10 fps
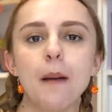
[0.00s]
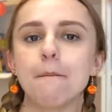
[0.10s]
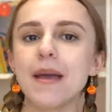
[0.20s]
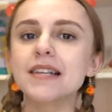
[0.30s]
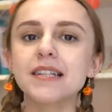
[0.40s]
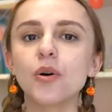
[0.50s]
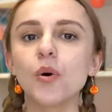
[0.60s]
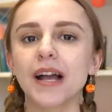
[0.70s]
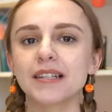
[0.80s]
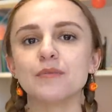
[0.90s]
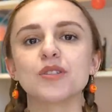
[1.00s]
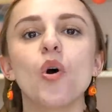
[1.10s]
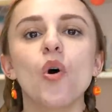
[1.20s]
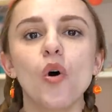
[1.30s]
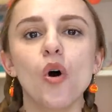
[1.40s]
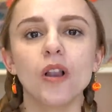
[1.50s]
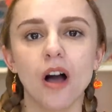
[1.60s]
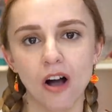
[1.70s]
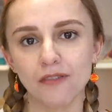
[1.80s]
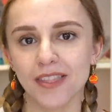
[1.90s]
amazing orgasms all
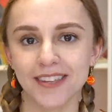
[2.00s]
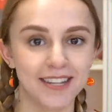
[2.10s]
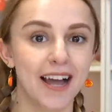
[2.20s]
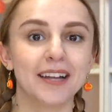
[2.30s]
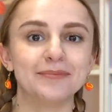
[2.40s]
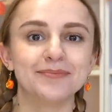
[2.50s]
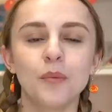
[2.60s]
of the time,